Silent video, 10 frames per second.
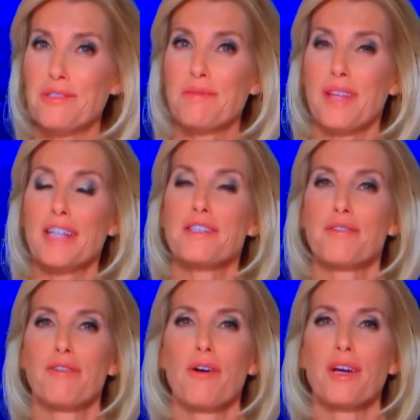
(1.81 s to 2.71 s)
That's the
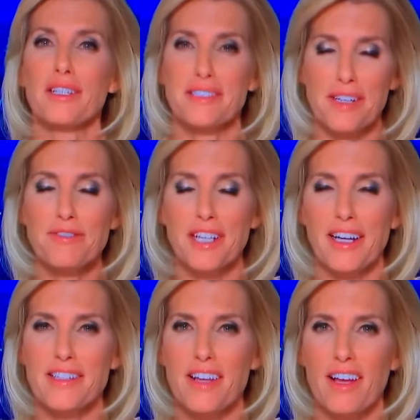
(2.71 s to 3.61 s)
focus of
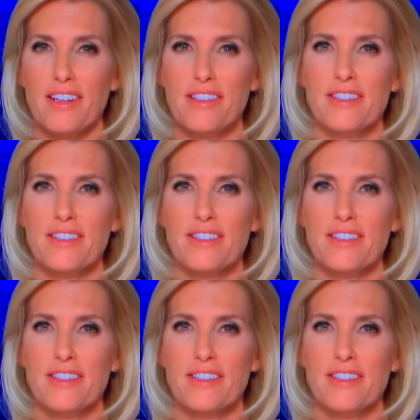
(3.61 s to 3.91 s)
tonight's angle.